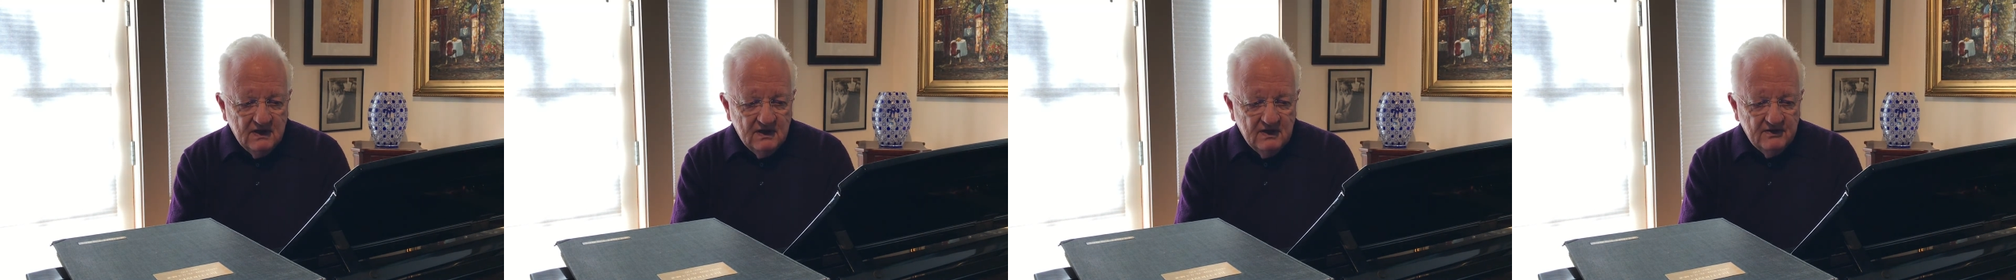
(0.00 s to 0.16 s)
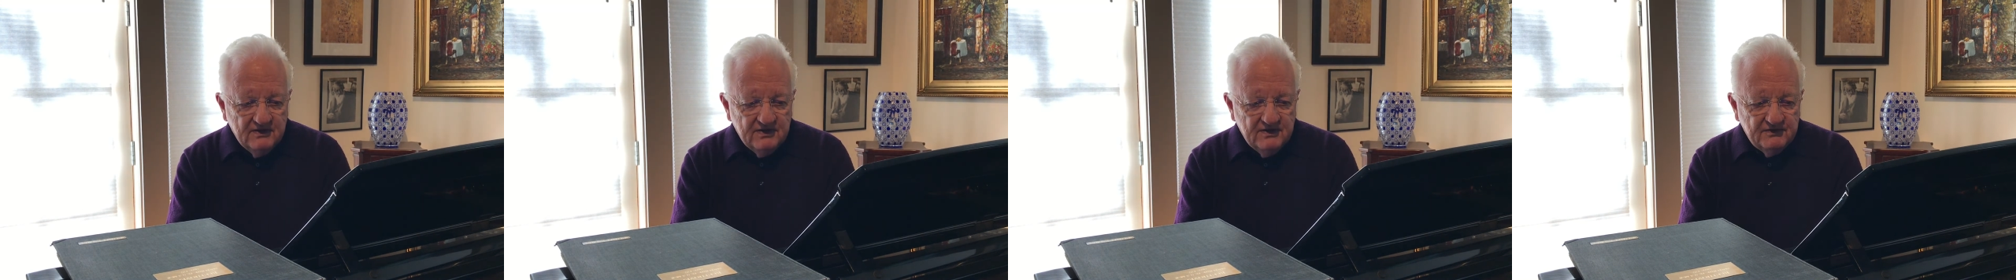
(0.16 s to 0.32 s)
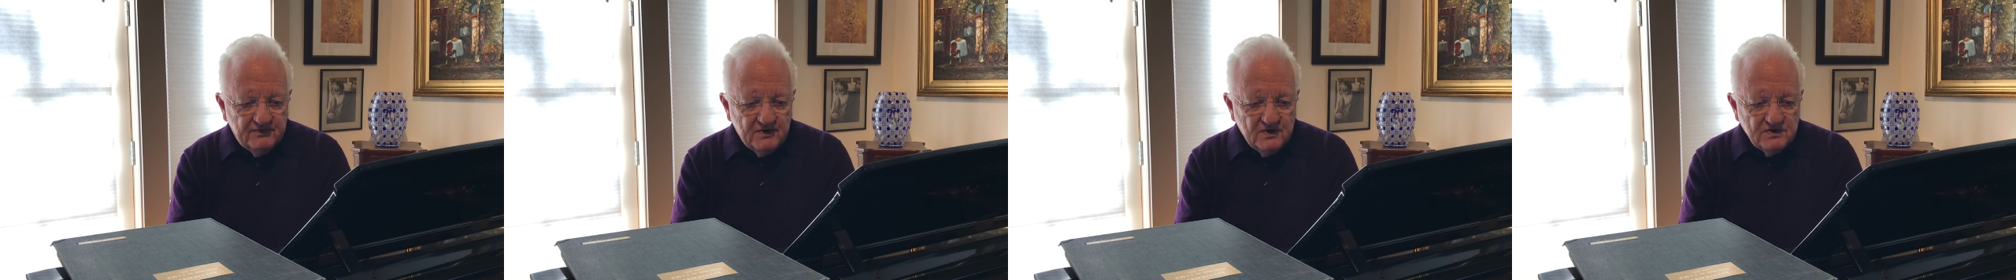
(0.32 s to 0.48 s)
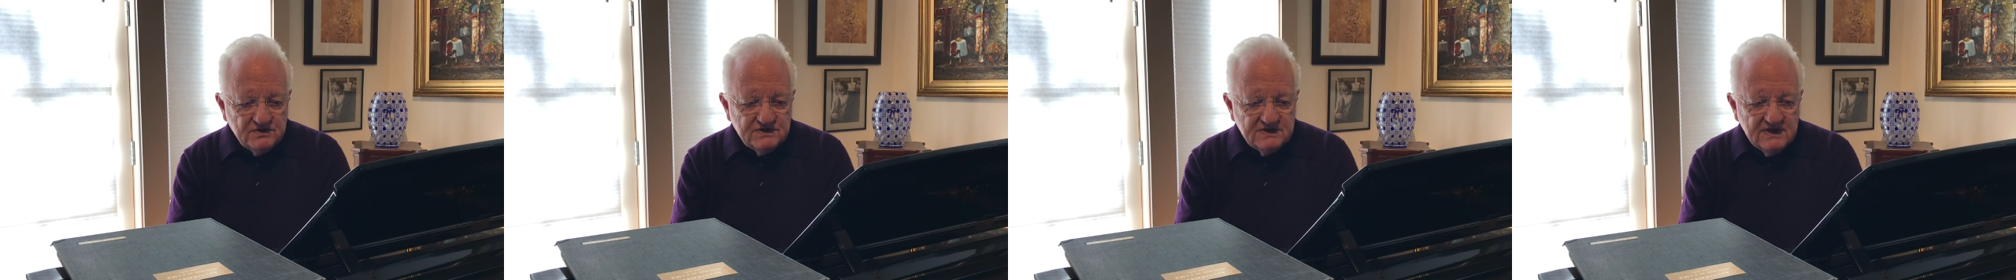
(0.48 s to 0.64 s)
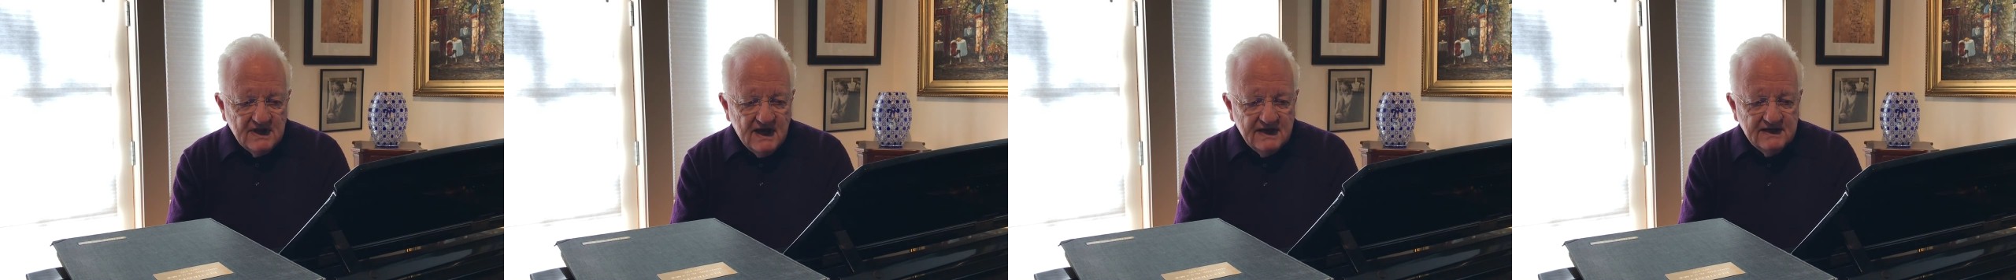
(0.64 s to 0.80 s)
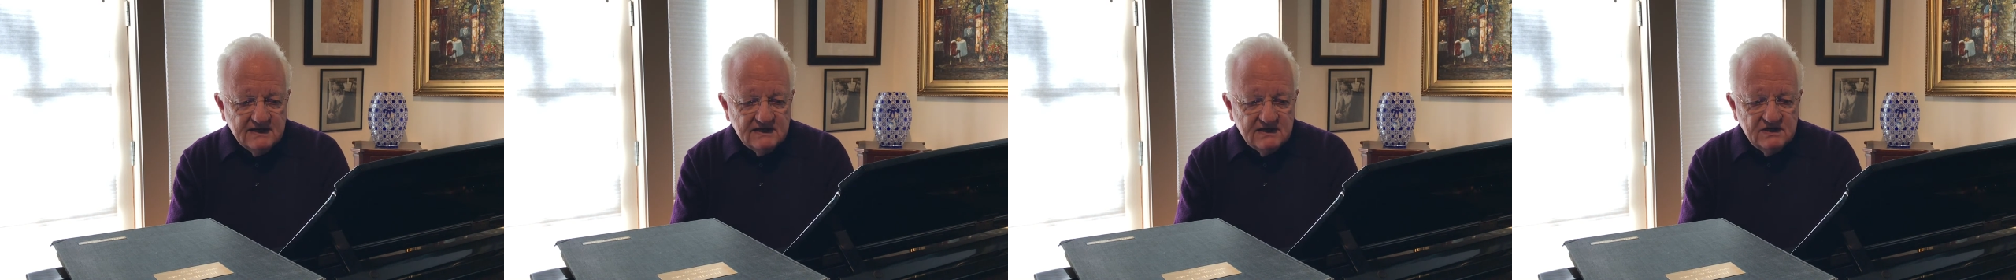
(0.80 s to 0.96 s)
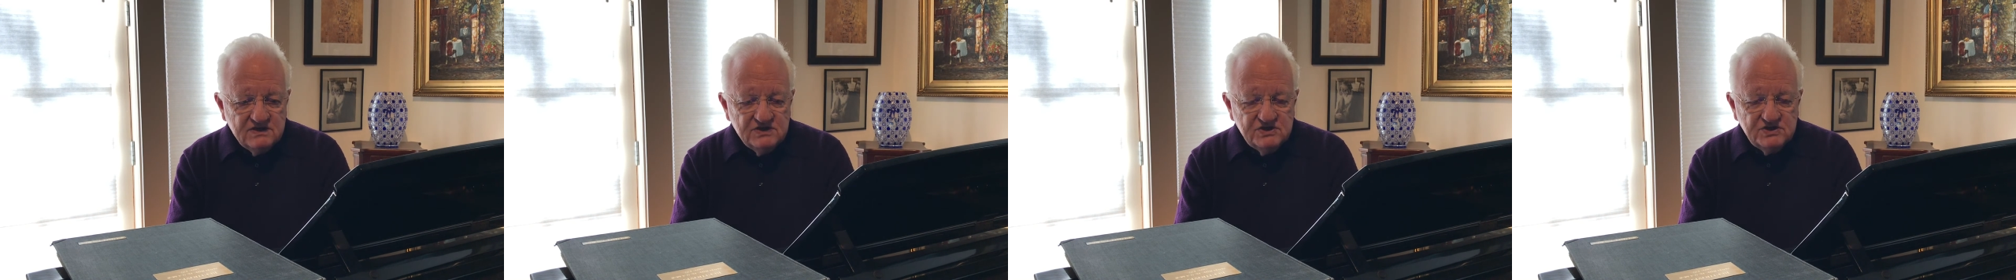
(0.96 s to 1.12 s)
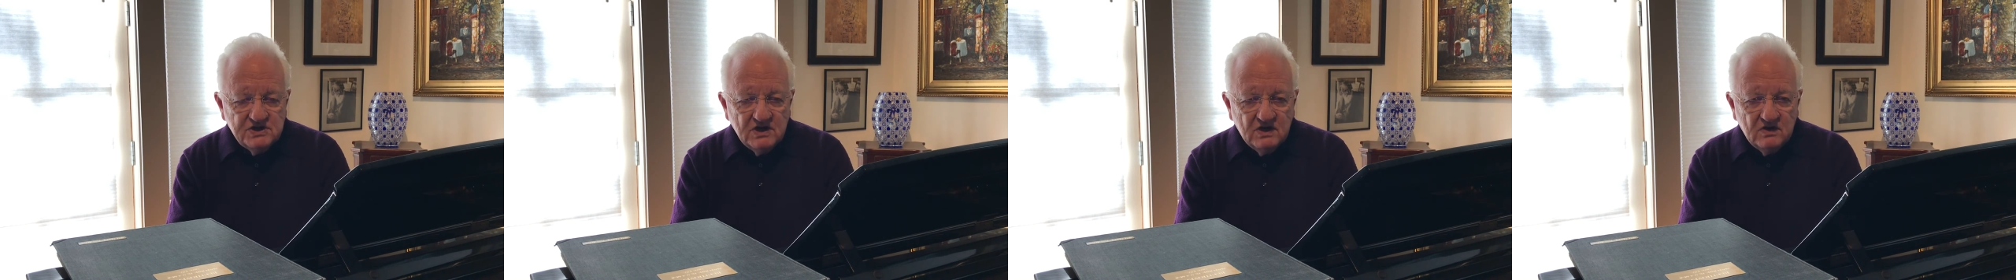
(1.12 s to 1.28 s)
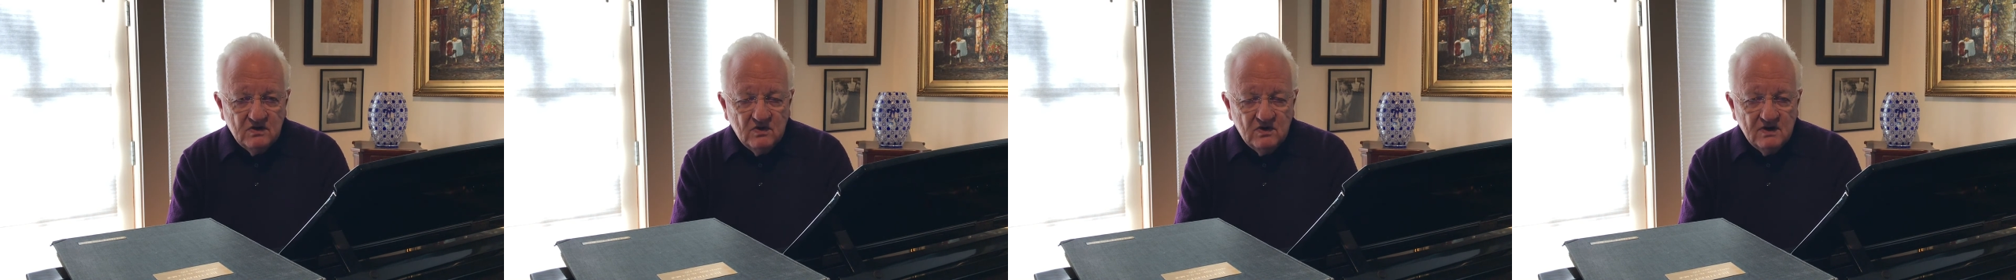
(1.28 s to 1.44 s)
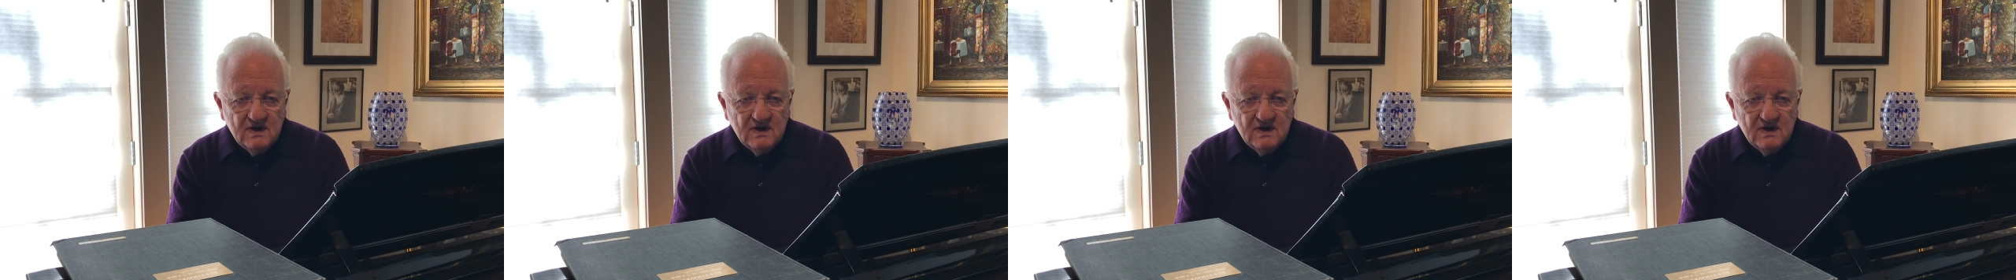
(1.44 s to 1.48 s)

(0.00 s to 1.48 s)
The first night, Concerto